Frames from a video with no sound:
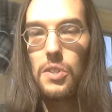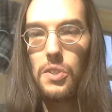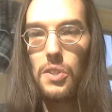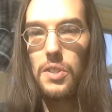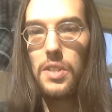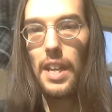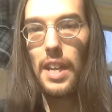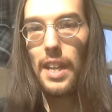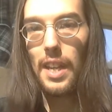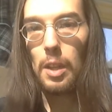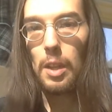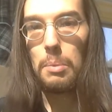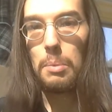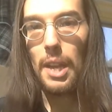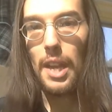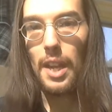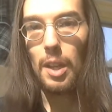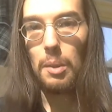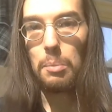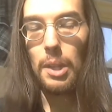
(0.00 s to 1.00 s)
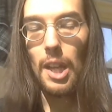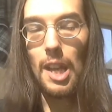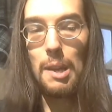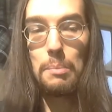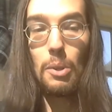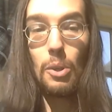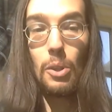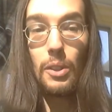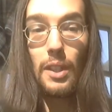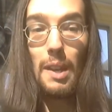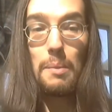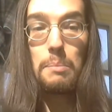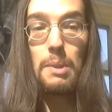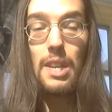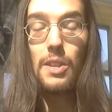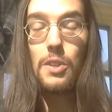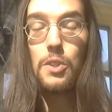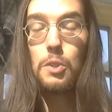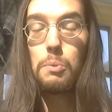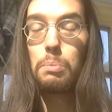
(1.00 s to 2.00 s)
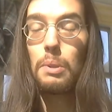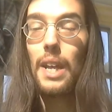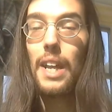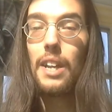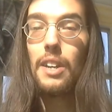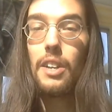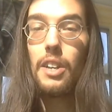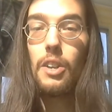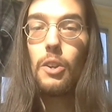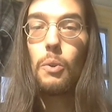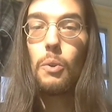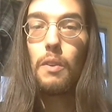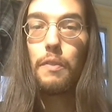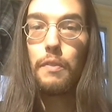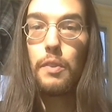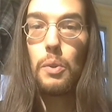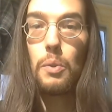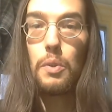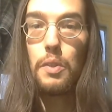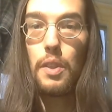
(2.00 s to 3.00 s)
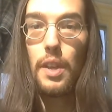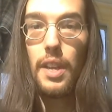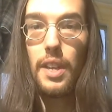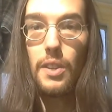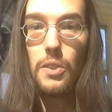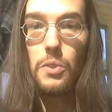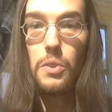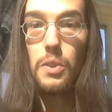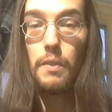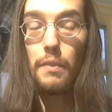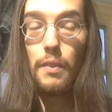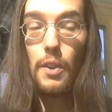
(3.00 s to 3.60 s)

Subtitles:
satanic panic playbook. Let me explain to you a few things.